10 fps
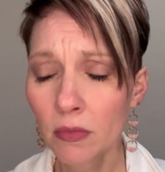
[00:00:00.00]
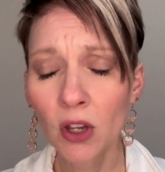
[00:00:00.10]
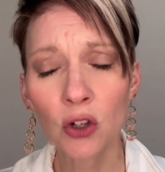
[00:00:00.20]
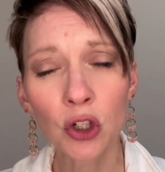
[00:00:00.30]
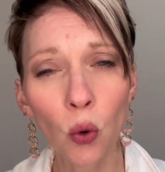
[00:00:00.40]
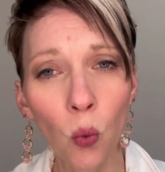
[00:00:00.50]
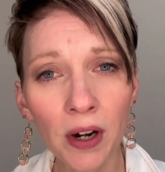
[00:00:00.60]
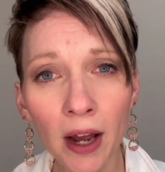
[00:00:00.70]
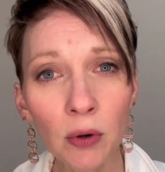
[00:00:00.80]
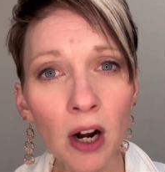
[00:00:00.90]
So what
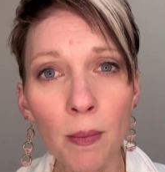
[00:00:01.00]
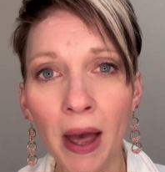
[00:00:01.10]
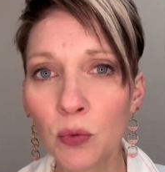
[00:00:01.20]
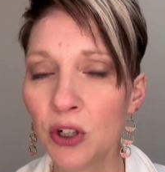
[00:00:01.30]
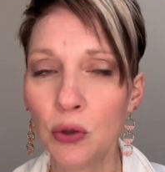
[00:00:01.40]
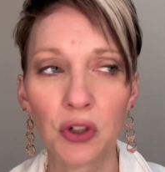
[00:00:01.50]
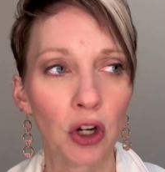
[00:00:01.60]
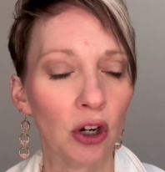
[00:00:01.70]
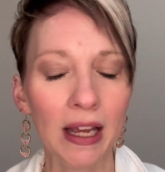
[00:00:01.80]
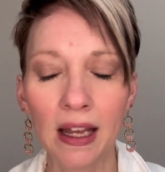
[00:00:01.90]
I recommend when you
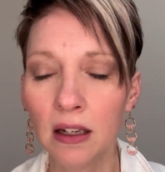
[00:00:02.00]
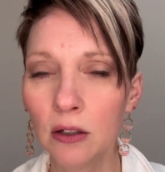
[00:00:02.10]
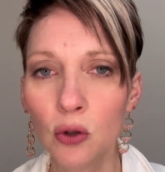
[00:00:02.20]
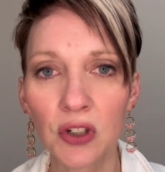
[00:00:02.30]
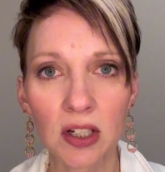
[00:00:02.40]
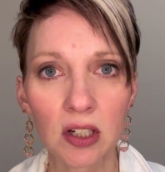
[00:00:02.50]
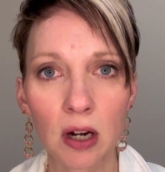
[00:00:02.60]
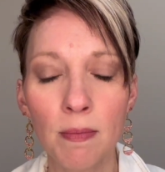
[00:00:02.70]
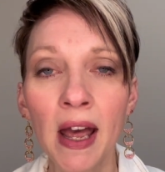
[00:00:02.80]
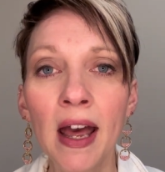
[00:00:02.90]
start any new
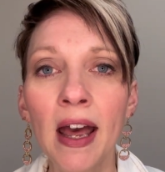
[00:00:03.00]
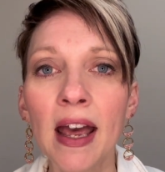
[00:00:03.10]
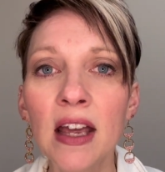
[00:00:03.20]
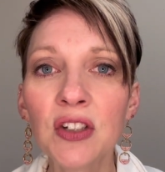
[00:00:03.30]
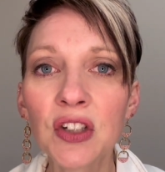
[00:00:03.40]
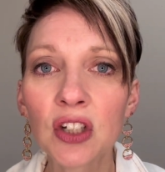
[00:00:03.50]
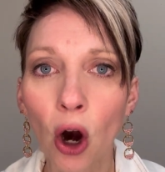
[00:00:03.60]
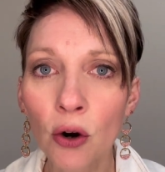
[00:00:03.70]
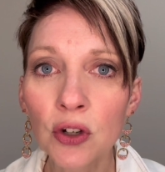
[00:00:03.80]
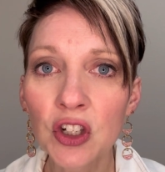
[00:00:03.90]
system is
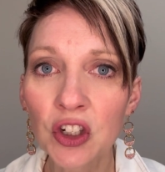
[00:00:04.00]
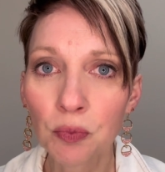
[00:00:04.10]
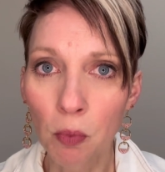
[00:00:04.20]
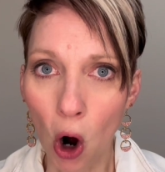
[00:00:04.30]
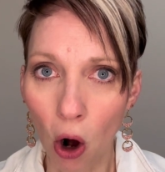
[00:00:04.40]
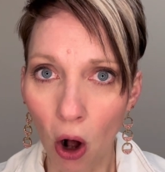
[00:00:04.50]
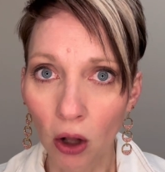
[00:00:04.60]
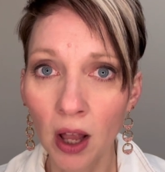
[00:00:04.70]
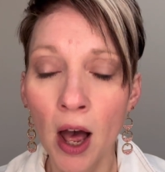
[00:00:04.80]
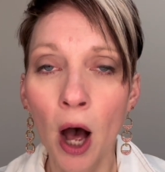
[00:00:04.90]
start
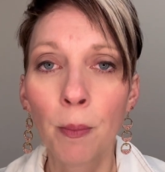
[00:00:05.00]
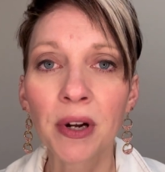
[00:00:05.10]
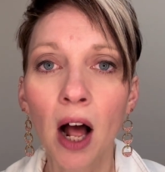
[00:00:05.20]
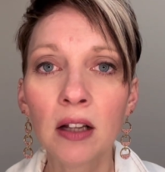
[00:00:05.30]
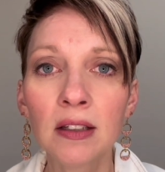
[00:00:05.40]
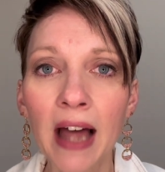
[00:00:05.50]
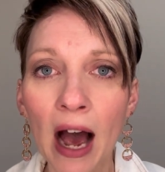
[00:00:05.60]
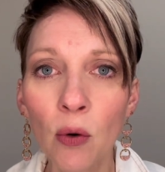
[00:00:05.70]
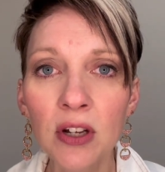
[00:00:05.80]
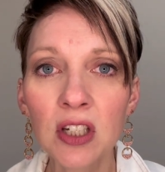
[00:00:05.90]
small, but
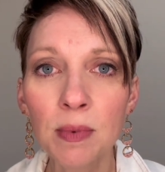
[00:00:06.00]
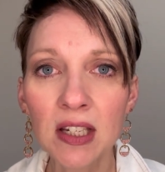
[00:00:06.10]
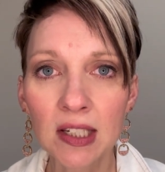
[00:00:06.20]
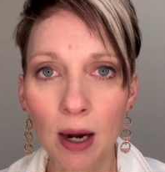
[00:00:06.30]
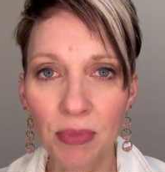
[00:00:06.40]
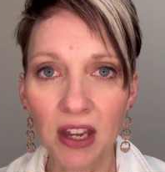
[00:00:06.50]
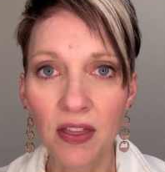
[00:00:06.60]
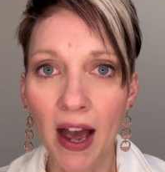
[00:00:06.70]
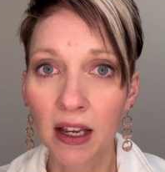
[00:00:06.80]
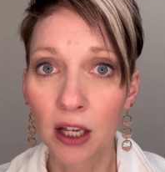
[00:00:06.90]
allow it to be something
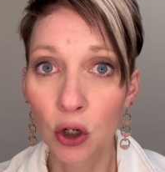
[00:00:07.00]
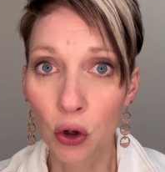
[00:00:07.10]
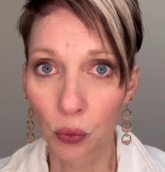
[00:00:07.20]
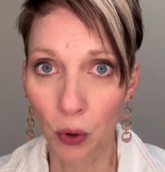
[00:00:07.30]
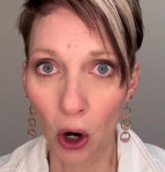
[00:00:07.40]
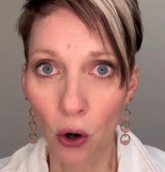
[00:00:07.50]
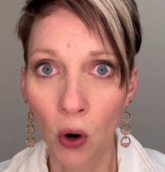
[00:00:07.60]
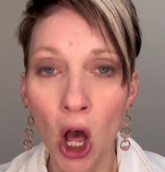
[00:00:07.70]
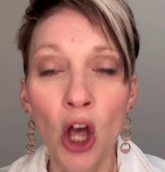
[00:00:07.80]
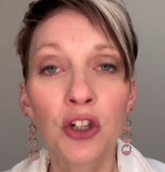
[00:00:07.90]
that can grow.
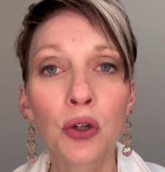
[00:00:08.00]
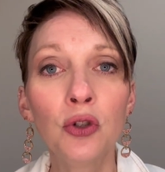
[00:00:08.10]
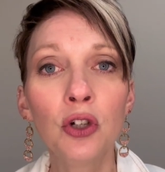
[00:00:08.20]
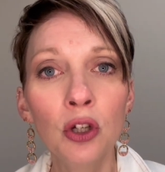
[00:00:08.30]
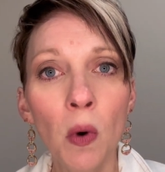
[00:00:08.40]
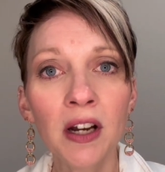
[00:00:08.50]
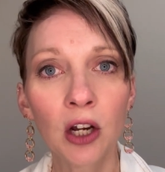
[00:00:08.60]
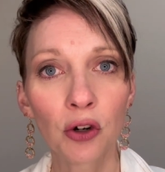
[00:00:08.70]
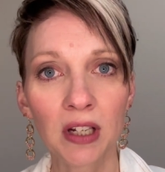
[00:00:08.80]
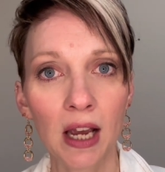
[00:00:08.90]
So do you want to
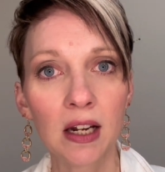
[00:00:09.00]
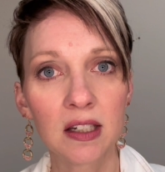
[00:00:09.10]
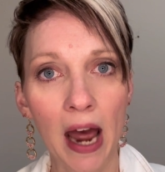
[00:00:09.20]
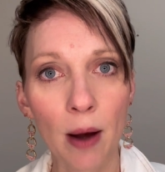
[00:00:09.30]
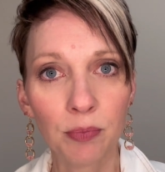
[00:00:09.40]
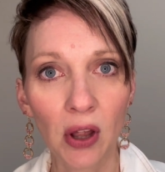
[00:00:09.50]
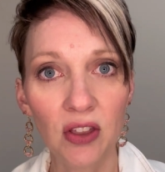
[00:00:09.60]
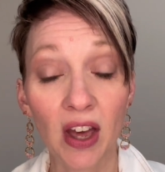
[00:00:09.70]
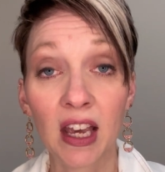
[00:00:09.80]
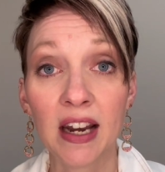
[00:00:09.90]
create a template
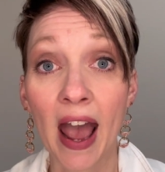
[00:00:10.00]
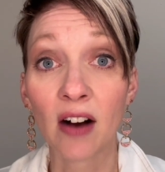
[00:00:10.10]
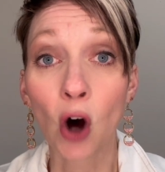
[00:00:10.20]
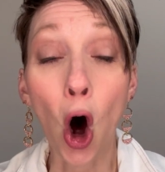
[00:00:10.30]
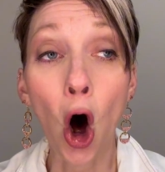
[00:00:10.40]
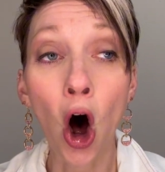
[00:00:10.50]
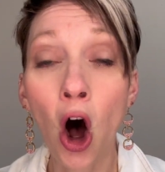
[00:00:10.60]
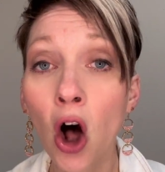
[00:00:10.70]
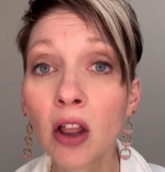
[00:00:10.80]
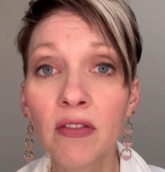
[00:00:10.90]
that can have
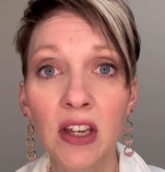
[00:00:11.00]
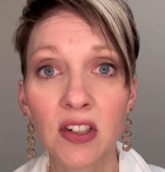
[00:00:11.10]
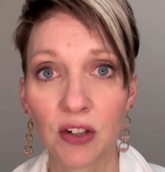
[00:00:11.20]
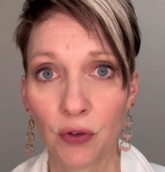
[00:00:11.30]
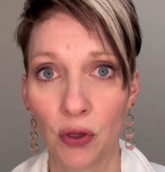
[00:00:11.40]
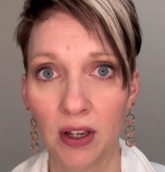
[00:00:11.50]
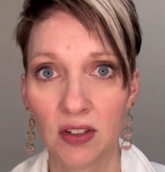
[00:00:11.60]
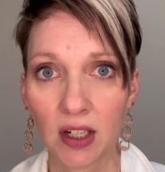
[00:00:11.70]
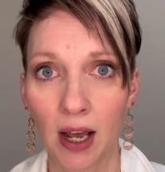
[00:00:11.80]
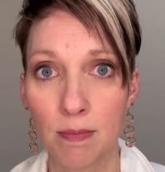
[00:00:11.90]
all of these different things
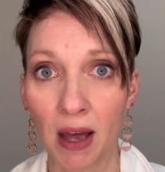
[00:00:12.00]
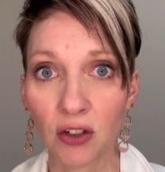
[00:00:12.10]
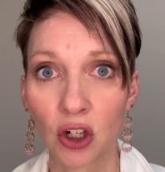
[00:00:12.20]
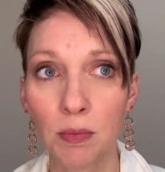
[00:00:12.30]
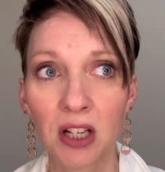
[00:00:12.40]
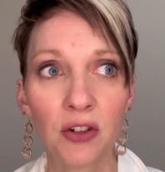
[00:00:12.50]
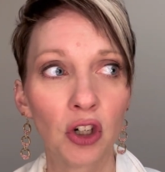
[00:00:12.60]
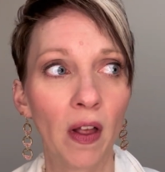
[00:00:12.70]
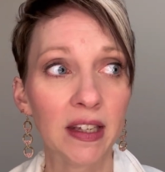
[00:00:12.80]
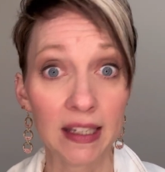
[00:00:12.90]
that I mentioned because you're
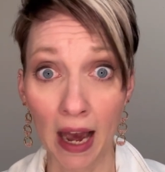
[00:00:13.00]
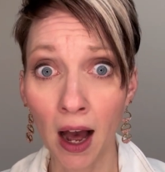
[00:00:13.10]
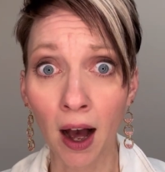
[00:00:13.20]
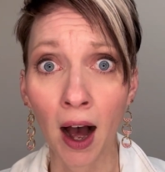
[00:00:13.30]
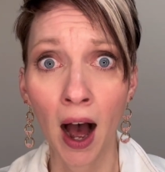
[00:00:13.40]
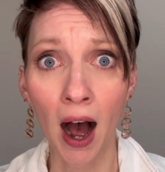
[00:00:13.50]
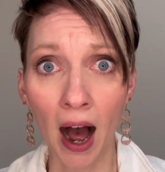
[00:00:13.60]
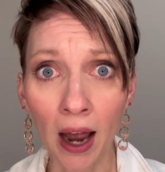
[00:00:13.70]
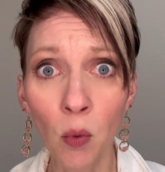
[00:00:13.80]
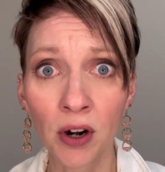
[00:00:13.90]
like, yeah,
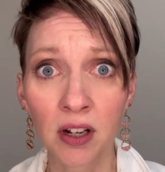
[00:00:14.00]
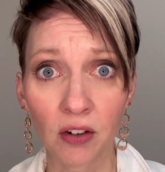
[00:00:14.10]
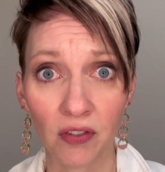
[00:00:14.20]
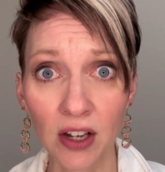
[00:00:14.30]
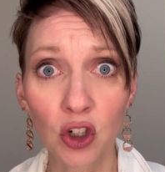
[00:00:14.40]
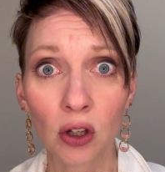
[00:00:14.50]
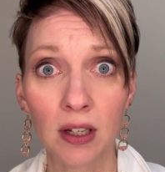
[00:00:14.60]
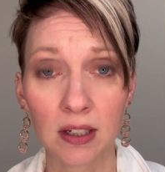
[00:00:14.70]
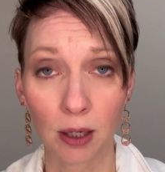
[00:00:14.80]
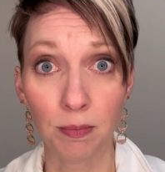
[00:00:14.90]
I want it eventually
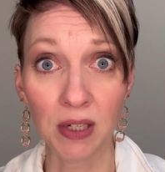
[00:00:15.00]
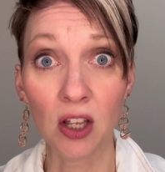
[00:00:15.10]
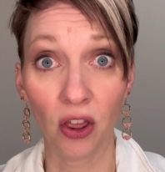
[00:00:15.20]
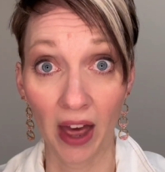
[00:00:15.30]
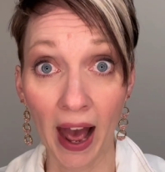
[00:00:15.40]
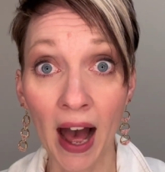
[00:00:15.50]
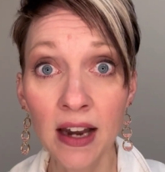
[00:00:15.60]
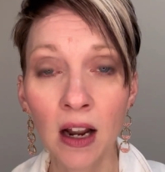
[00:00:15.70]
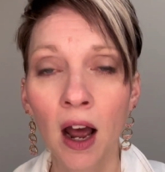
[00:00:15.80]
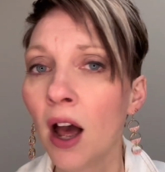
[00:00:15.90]
to be
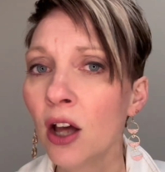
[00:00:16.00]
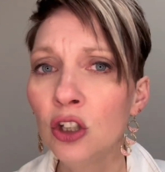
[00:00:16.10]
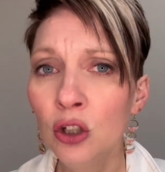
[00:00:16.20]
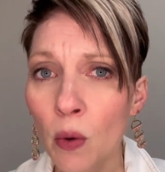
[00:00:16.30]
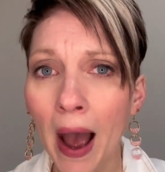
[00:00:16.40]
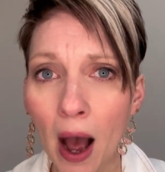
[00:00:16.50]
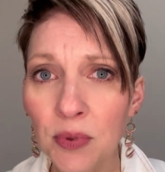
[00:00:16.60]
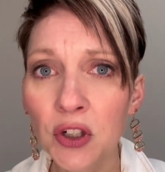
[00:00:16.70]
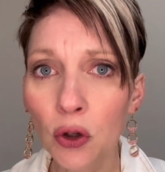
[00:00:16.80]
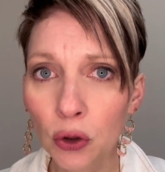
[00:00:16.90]
that? You
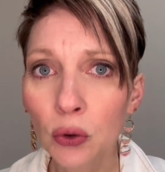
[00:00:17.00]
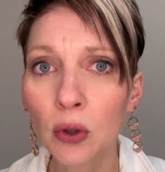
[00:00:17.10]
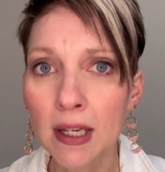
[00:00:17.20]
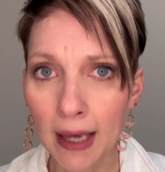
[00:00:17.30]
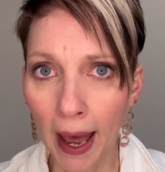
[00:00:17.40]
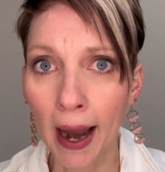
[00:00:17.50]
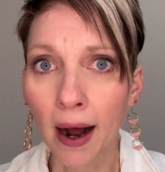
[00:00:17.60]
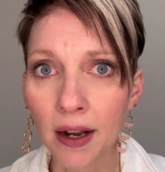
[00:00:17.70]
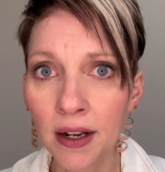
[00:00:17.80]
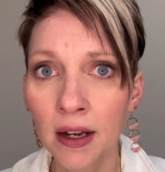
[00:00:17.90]
absolutely
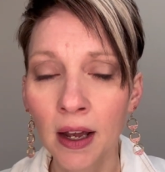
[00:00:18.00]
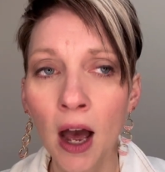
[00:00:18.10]
can.